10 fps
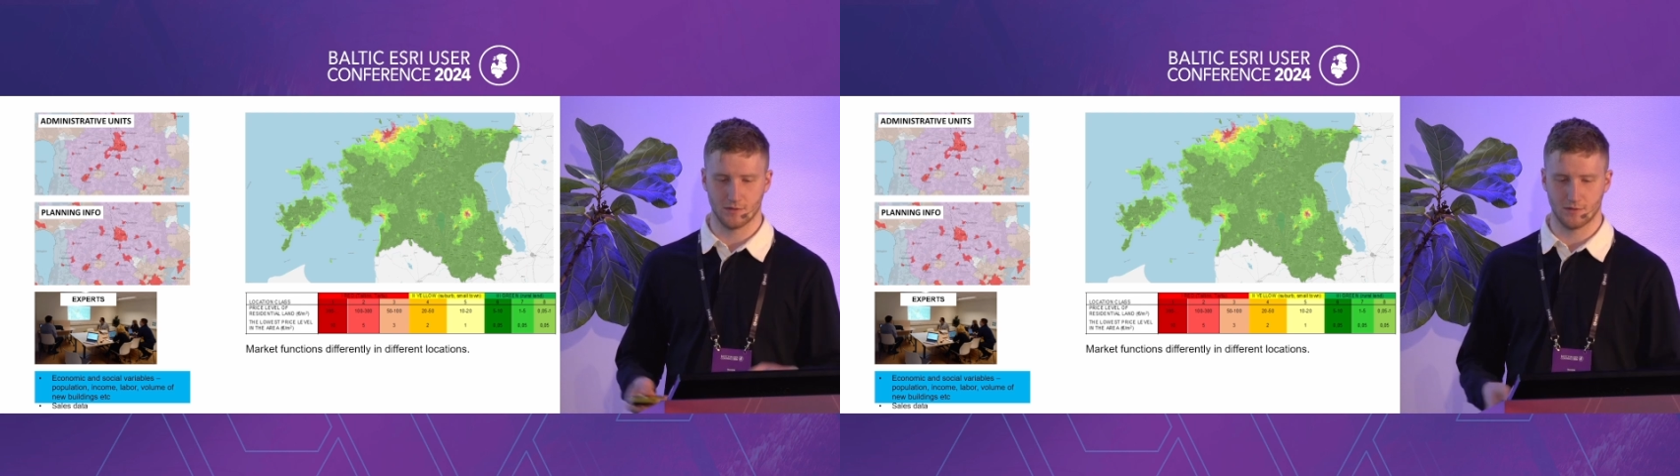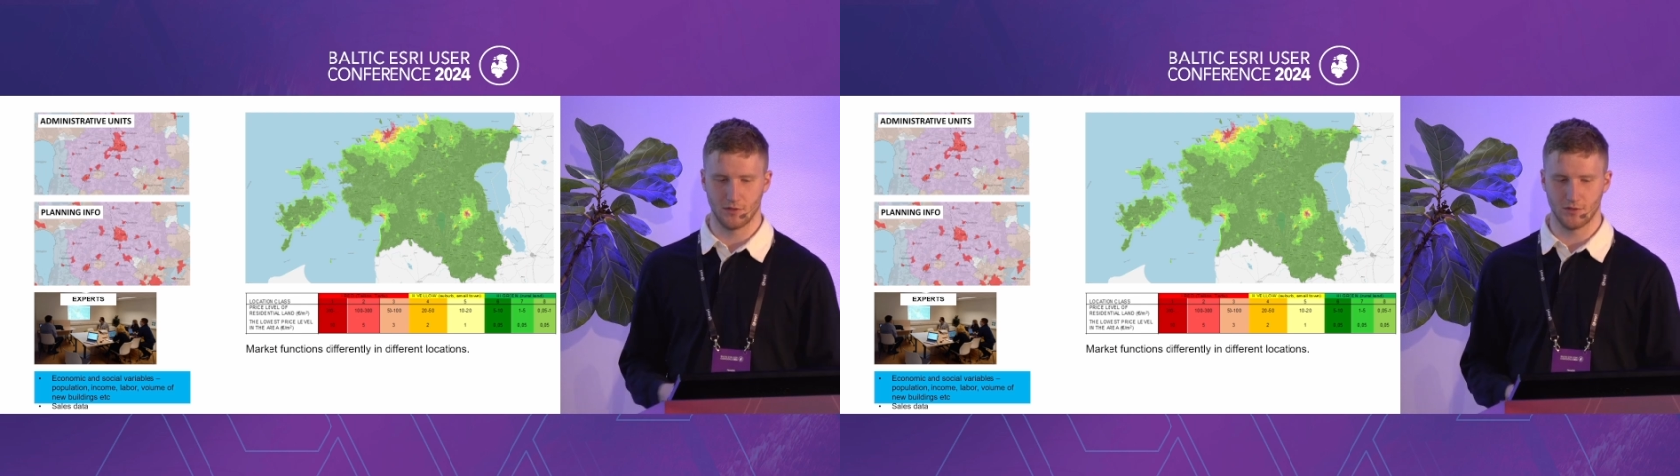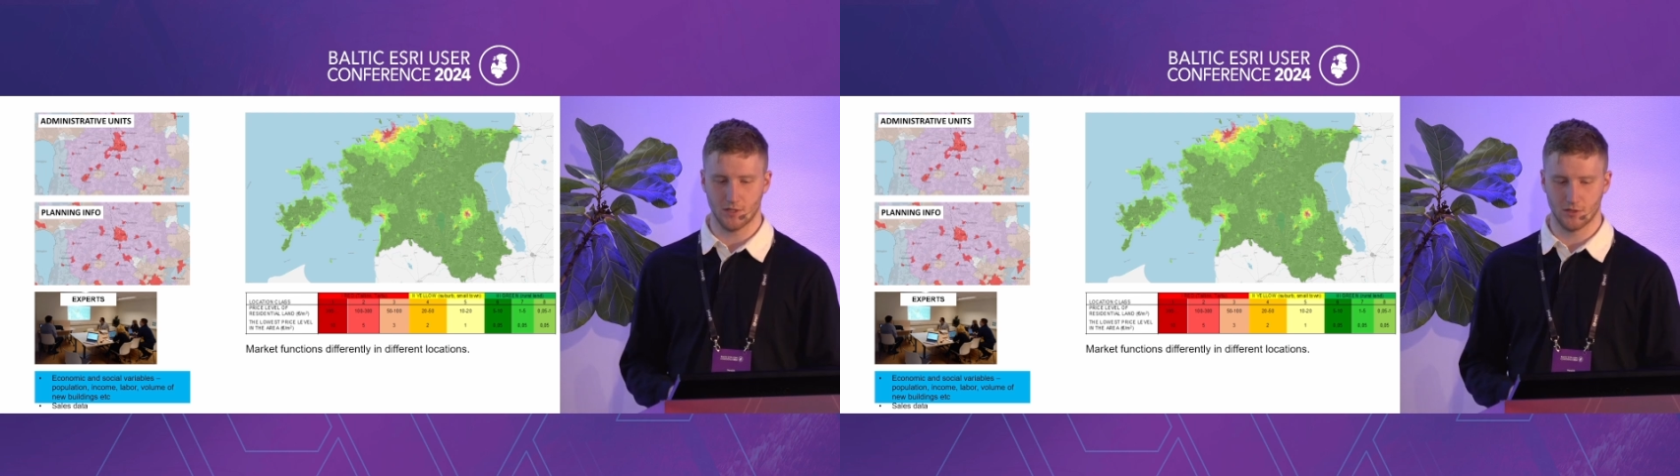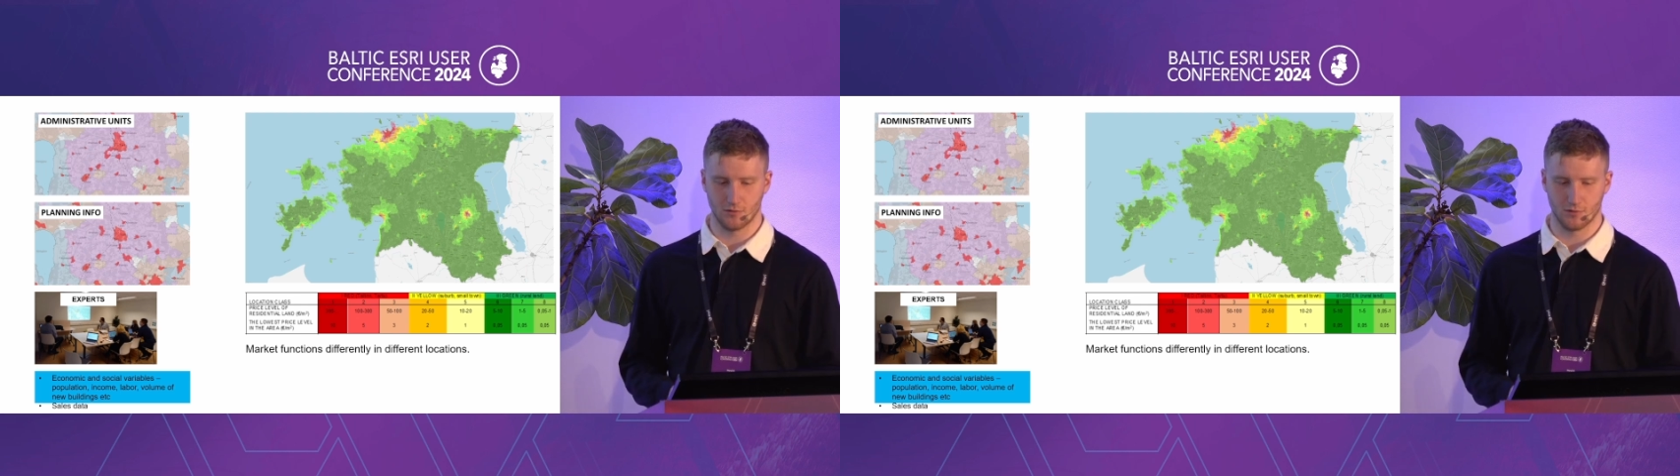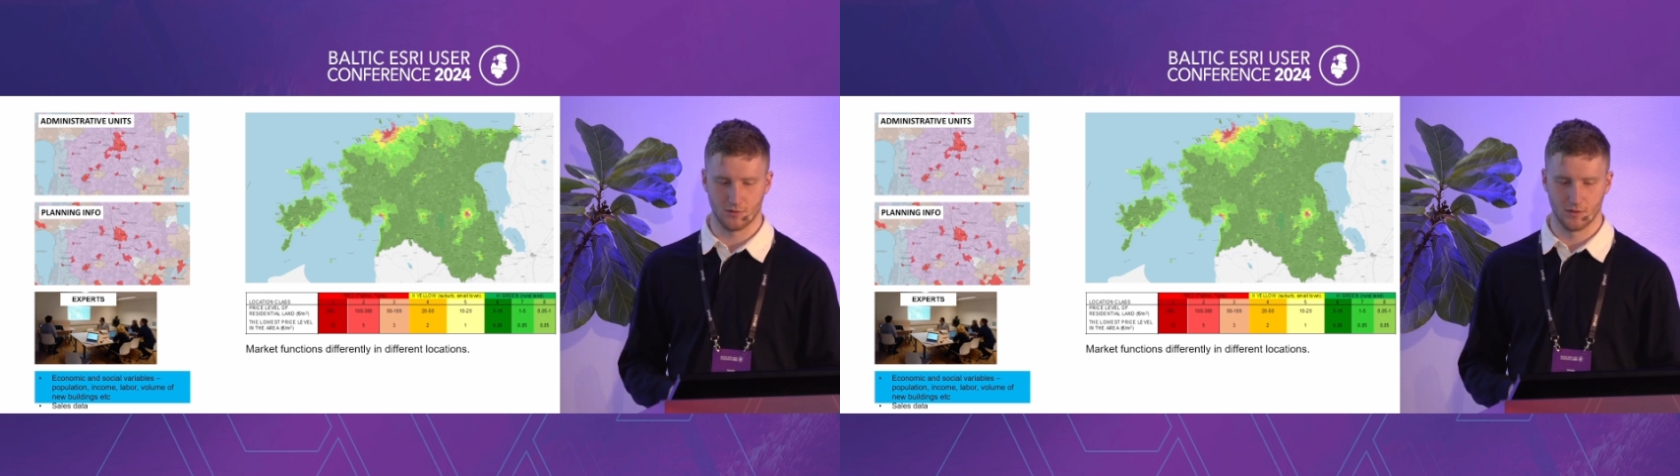
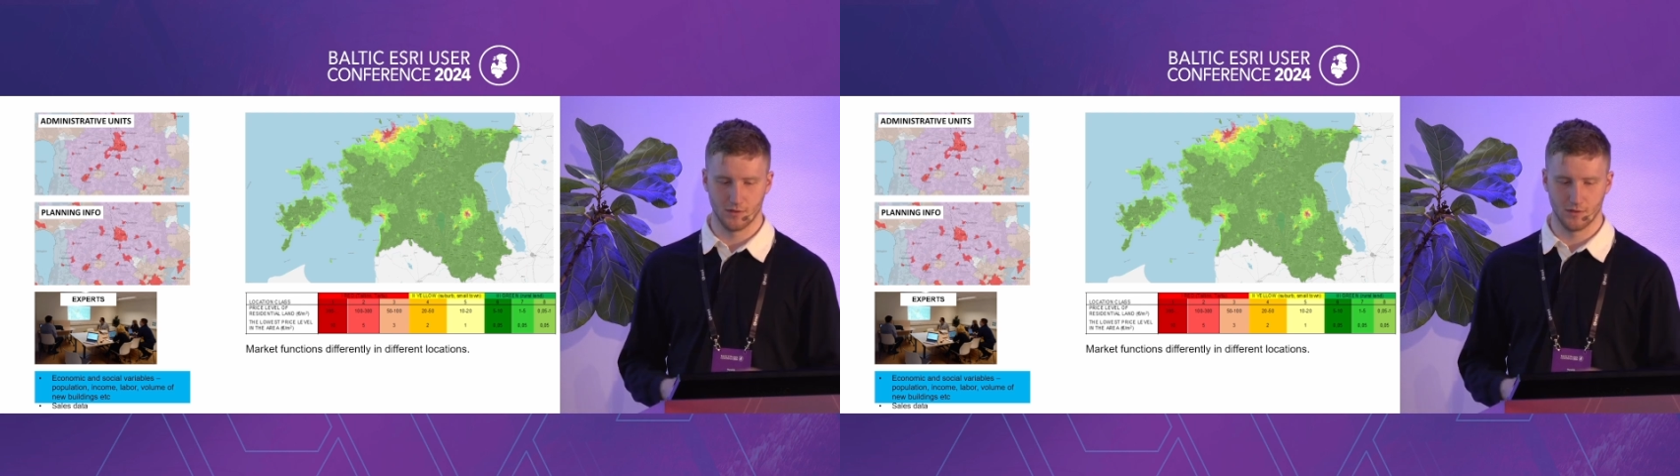transactions